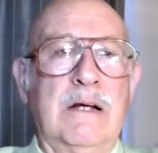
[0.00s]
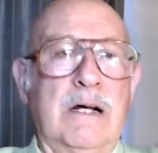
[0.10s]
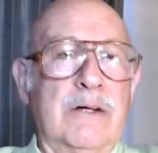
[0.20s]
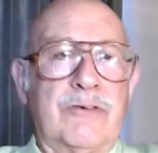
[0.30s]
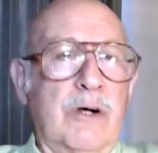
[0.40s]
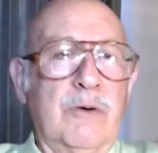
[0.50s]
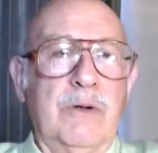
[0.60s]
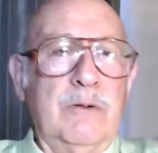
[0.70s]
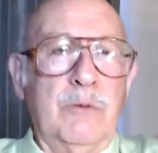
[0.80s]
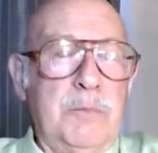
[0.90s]
So
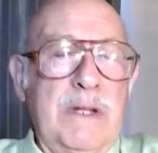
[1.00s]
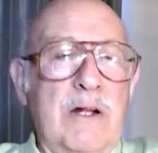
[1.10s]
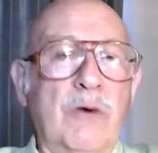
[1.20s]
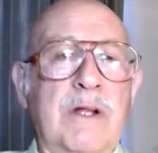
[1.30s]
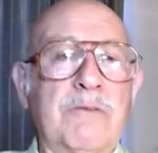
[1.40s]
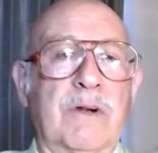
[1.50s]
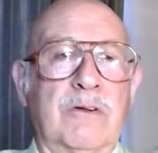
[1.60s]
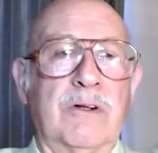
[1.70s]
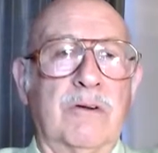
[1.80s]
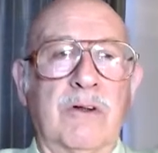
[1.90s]
it would be no different.
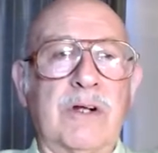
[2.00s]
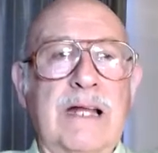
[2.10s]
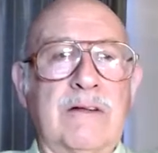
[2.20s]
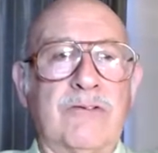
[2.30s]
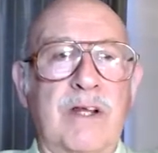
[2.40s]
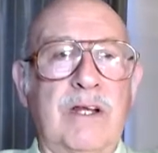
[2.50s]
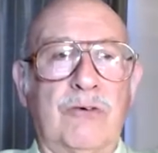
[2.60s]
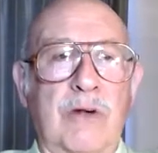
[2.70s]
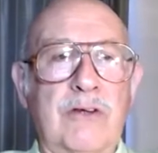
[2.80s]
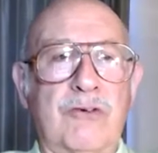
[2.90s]
You're looking at the city
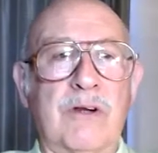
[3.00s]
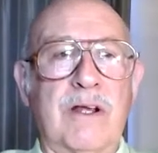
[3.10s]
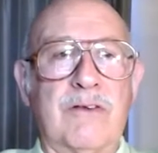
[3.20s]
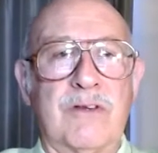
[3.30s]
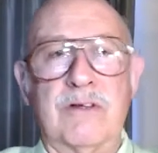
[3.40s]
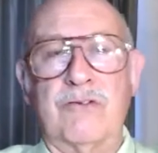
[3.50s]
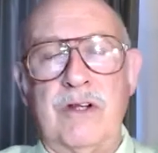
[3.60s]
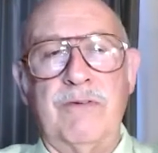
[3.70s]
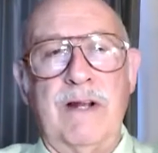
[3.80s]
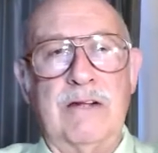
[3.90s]
treasurer as the
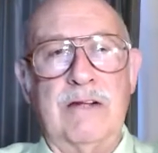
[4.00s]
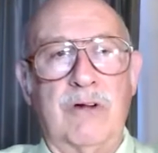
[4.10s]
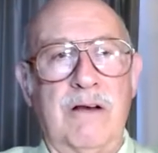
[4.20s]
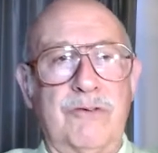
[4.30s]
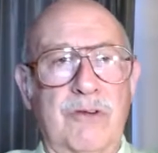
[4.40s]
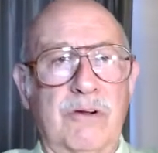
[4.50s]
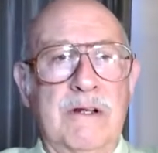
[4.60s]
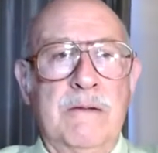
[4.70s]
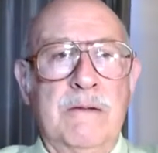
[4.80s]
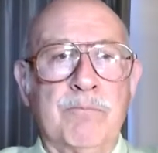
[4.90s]
chief financial officer,
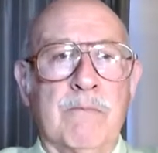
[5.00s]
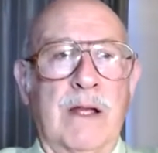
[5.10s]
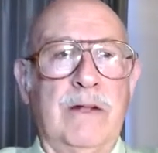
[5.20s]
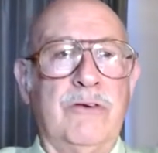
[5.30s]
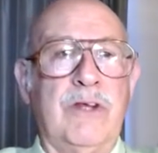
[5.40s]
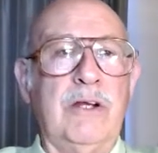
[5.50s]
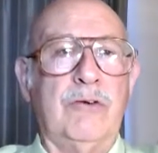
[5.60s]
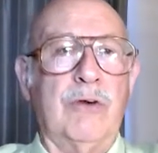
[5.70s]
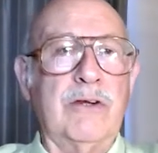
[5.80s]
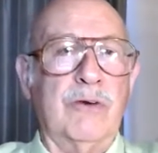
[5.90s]
and the city
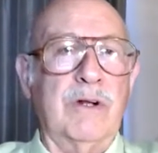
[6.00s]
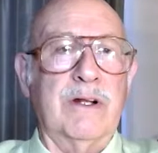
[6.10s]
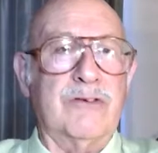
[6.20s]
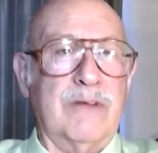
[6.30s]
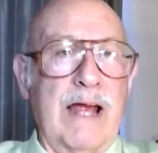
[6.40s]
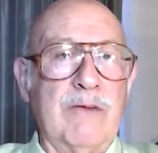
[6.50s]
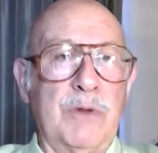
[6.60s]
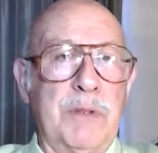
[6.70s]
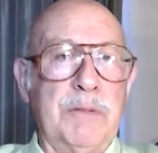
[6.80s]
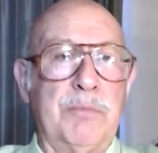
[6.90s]
treasurer and his staff
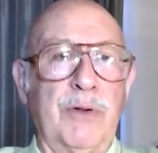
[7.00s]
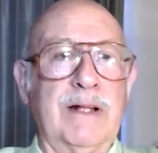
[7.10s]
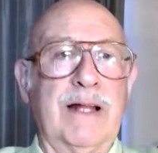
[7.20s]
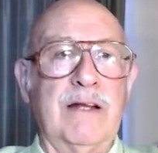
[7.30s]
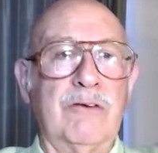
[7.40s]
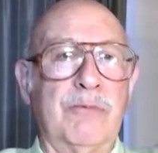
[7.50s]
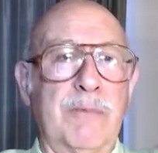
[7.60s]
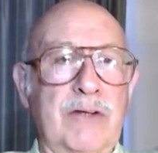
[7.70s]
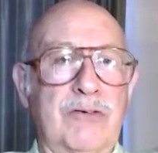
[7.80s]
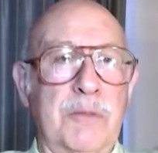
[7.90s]
would be putting that
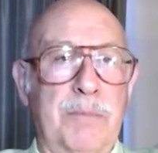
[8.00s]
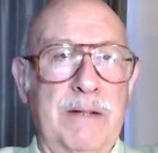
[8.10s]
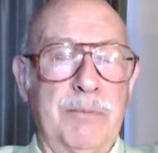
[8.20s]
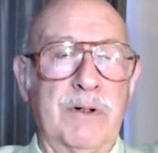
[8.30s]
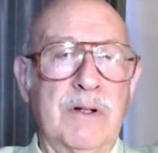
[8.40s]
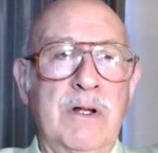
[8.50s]
information to paper.